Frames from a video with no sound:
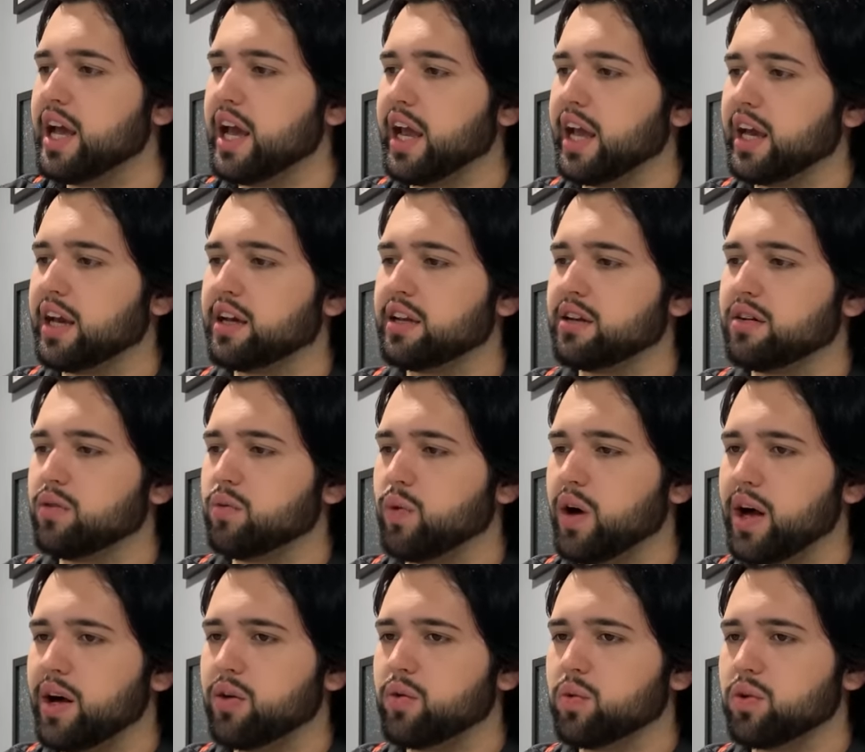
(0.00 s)
And
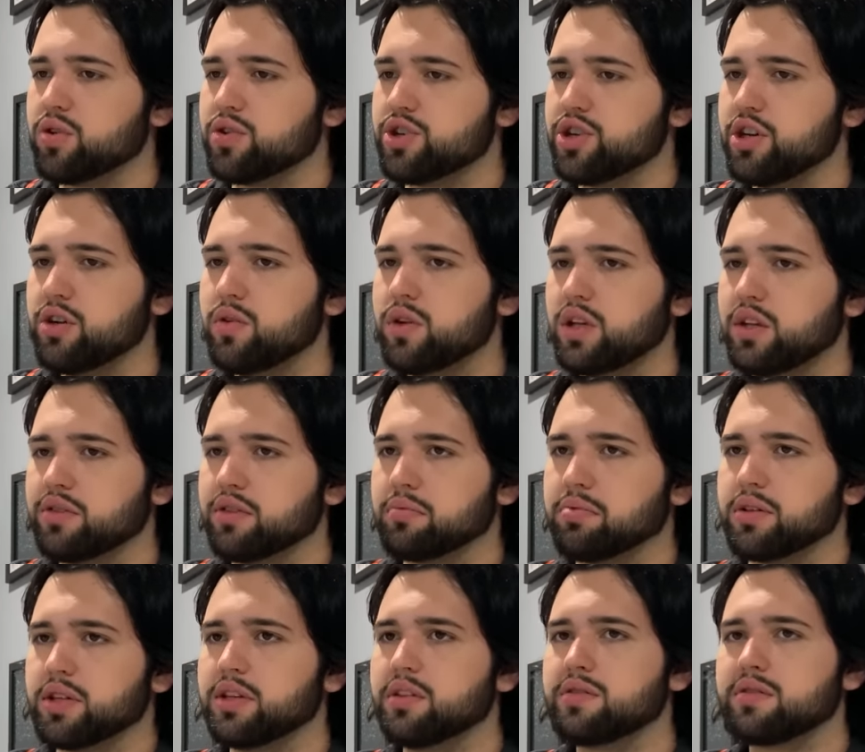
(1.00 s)
while we're shooting, the
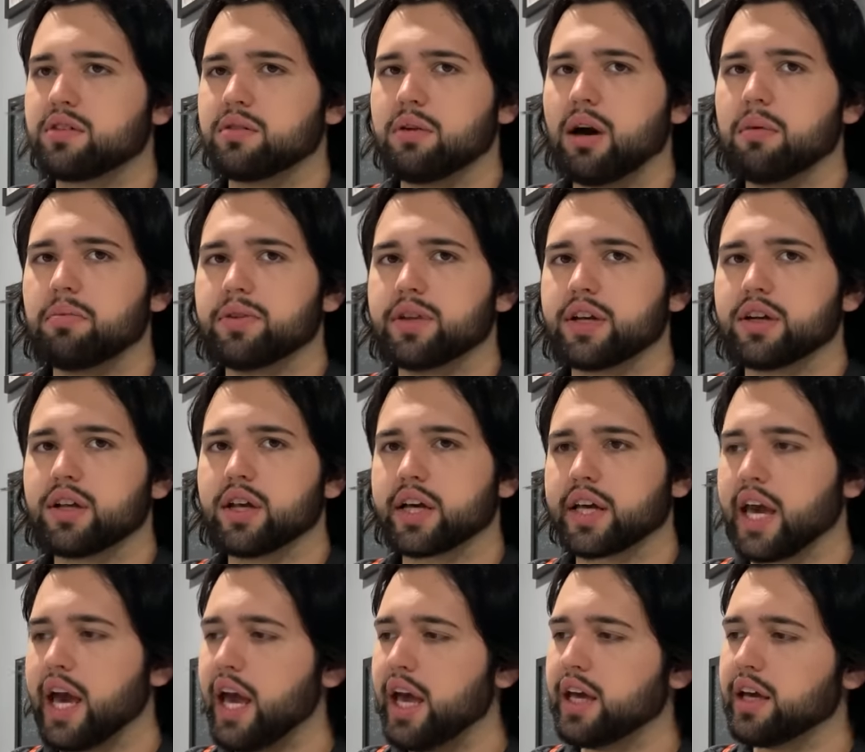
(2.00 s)
police come up and they're
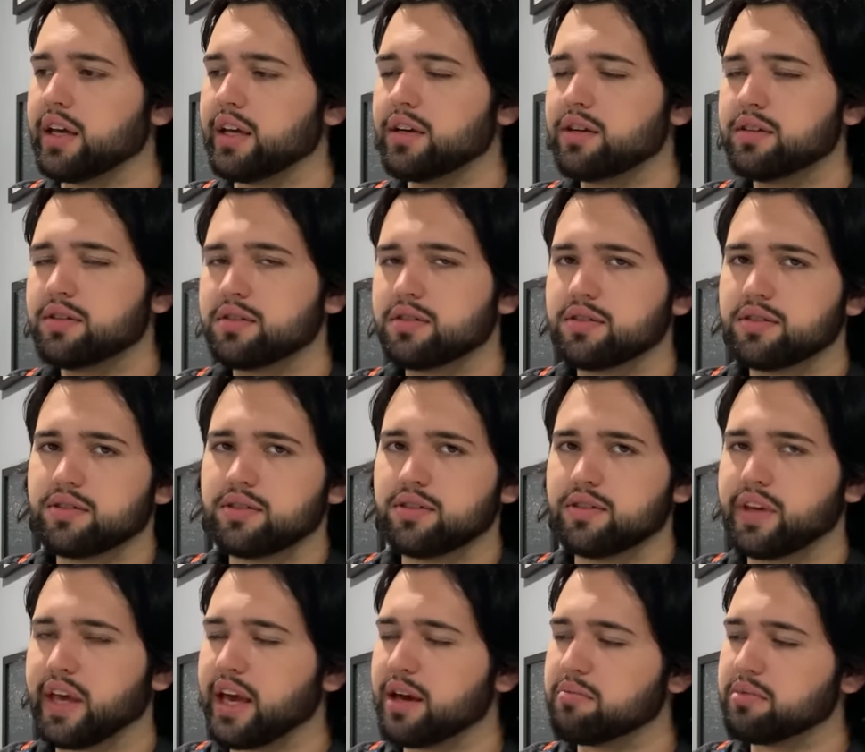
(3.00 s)
like, hey, you
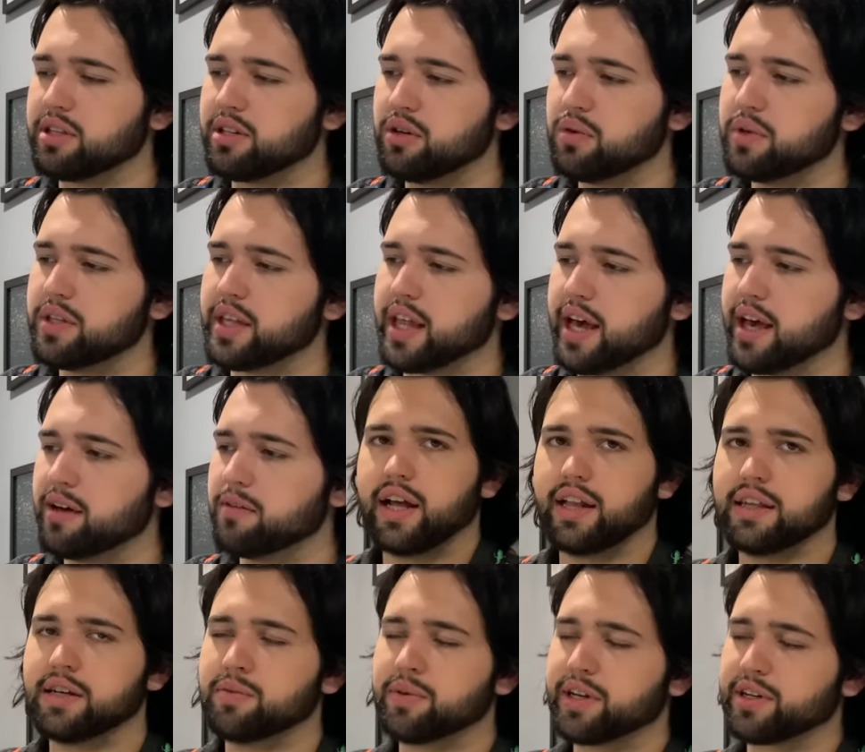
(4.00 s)
can't be doing that.
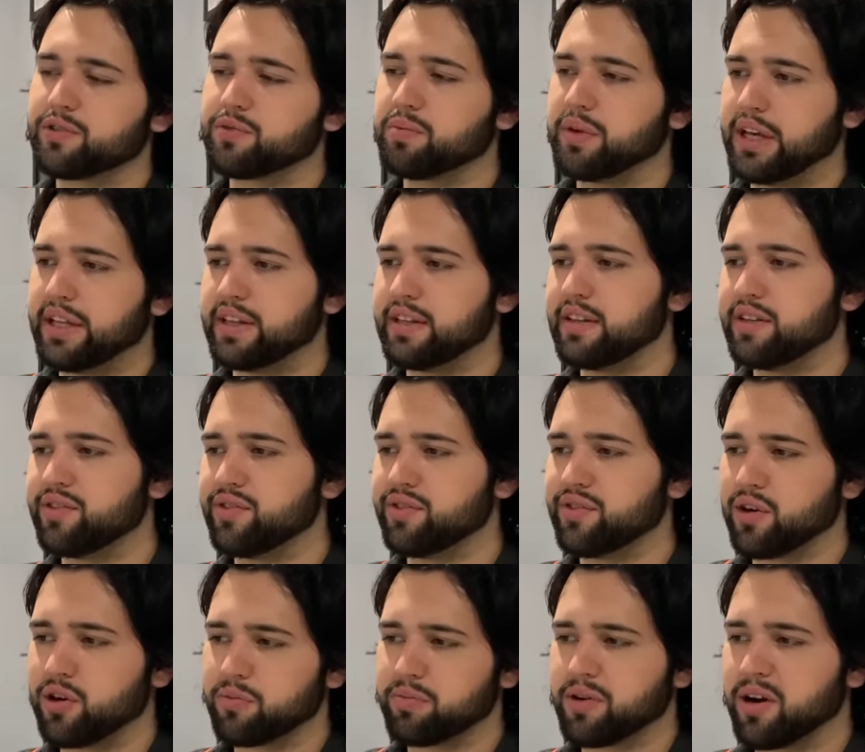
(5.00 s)
And then we explain that this is
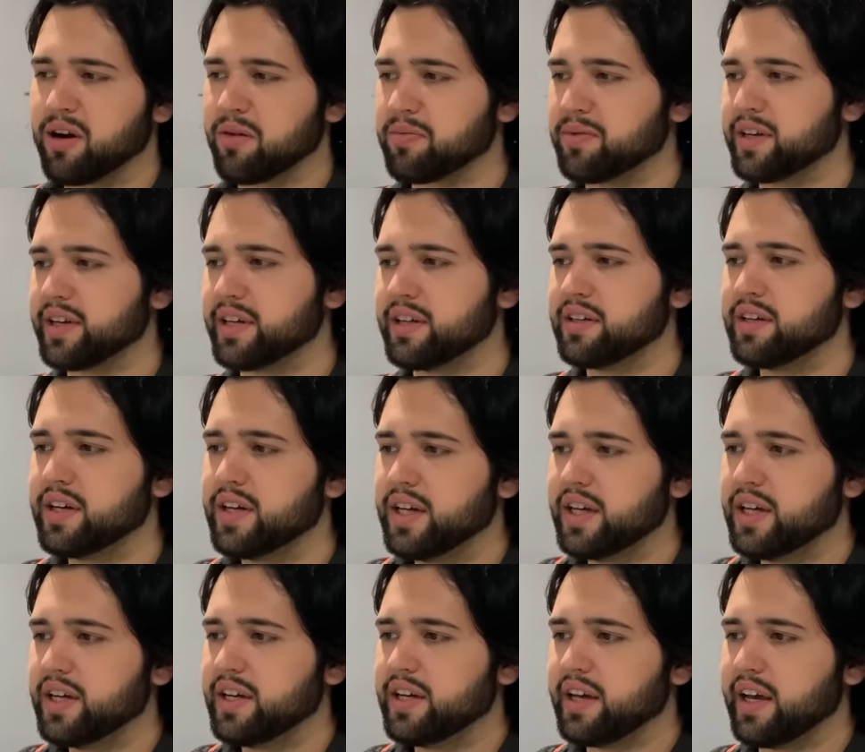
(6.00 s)
our property.
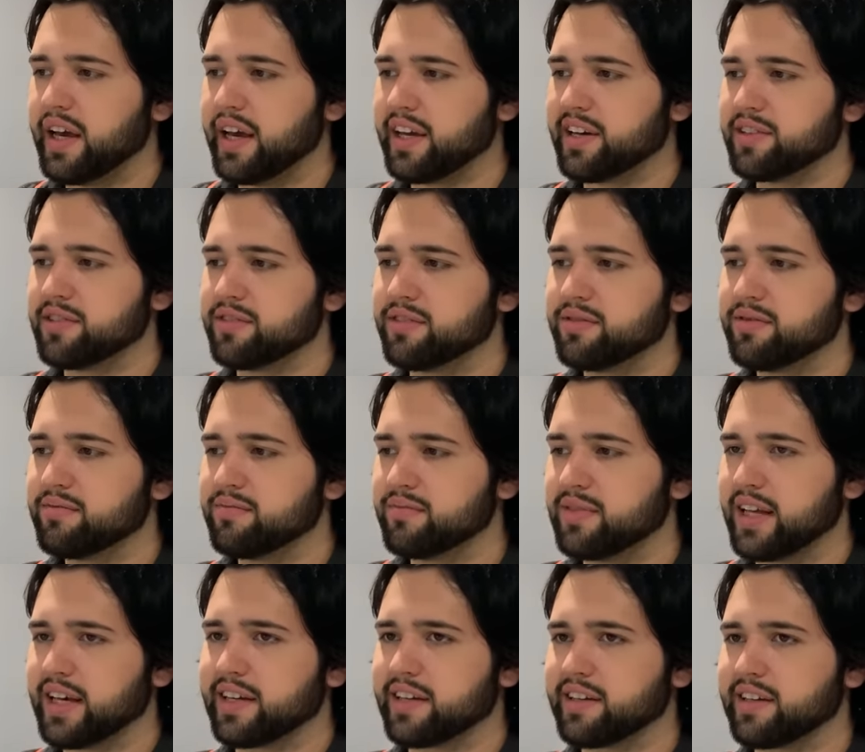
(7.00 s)
And
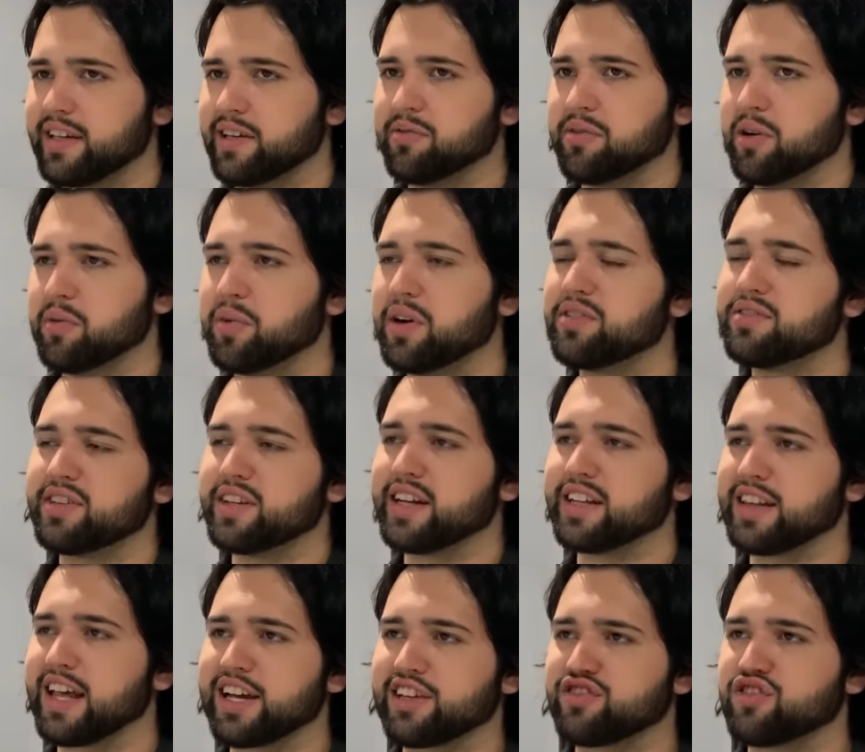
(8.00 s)
like, it wasn't
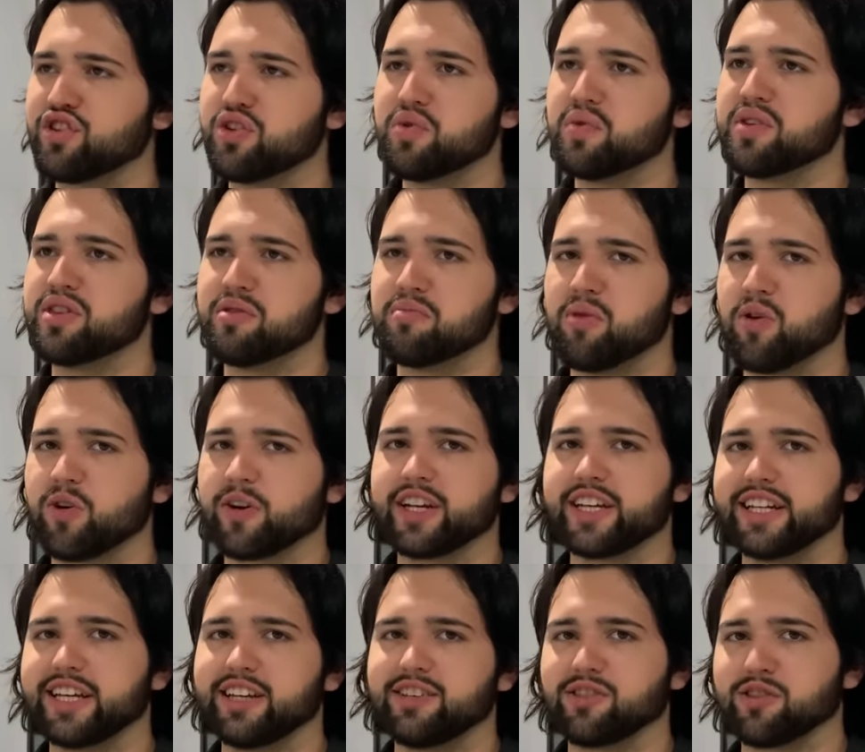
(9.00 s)
at like 2
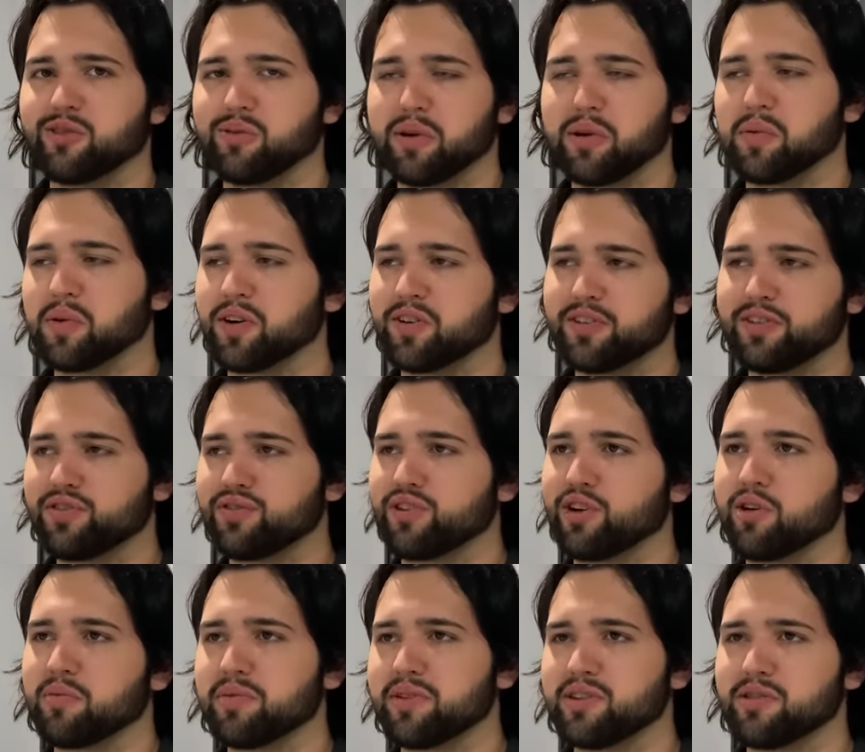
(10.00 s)
a.m. either. We weren't
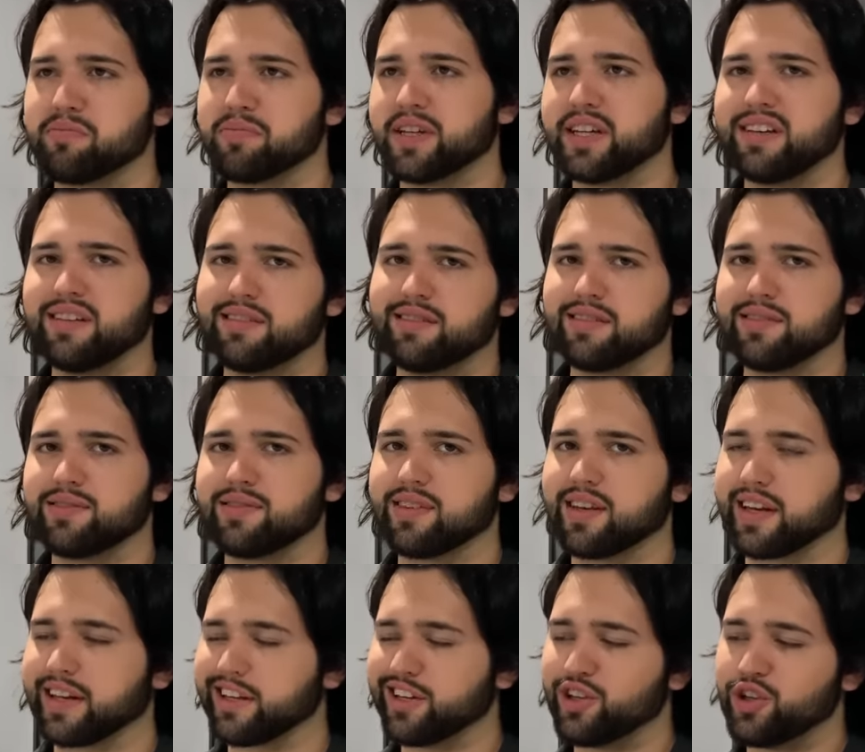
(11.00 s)
disturbing the peace. It's
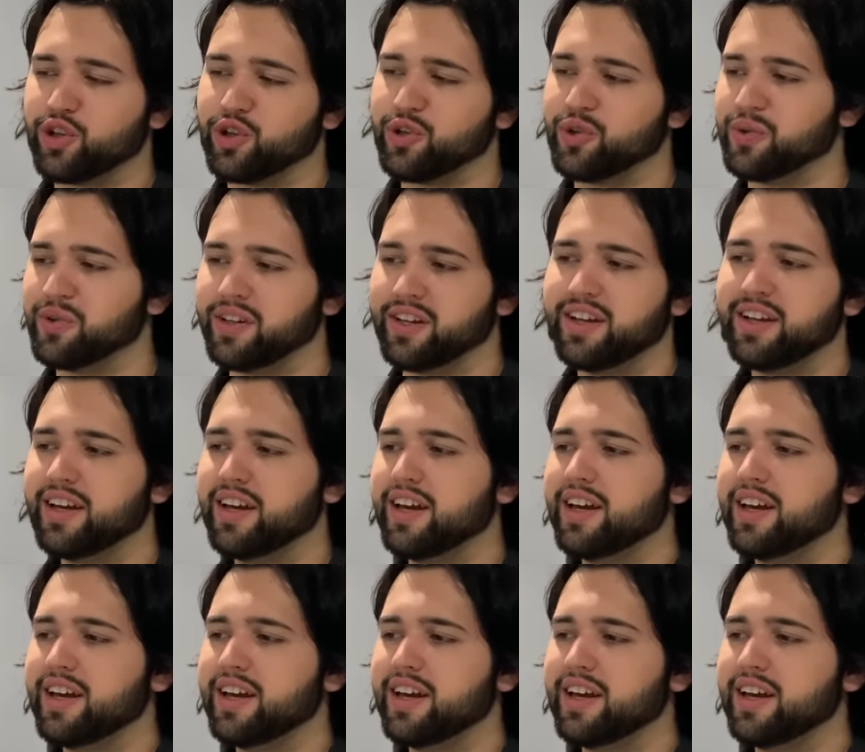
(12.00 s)
like noon.